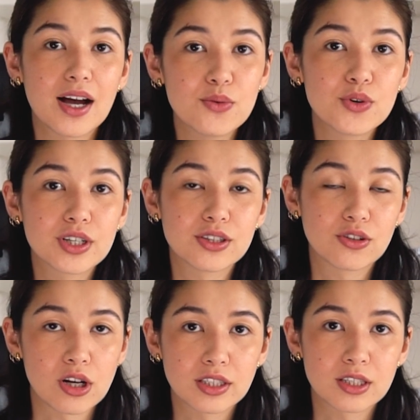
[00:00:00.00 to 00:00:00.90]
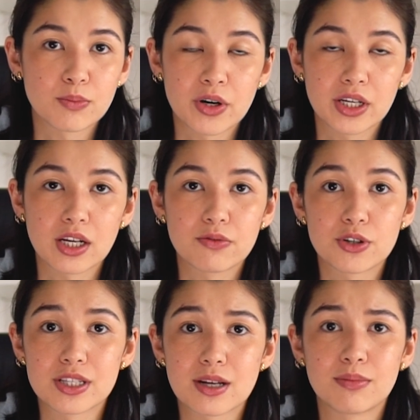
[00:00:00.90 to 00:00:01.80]
I work in content marketing, for
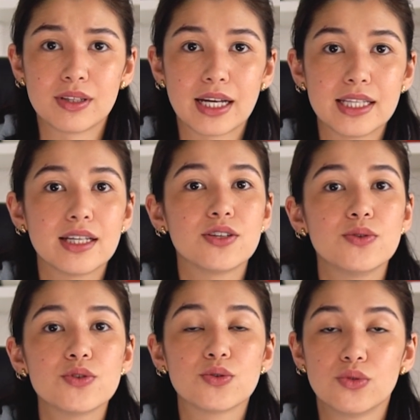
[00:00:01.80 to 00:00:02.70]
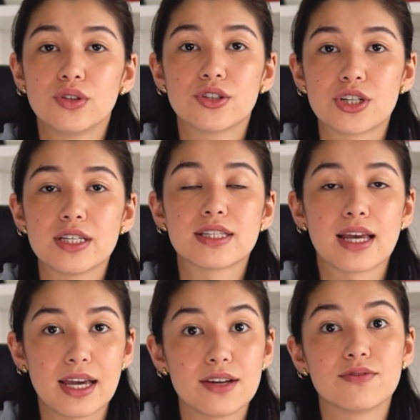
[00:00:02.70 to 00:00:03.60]
example, and I use Google Sheets
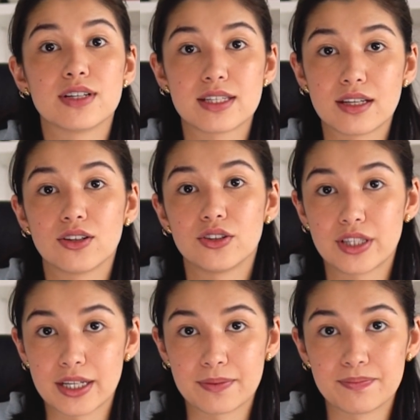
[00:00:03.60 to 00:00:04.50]
every single day.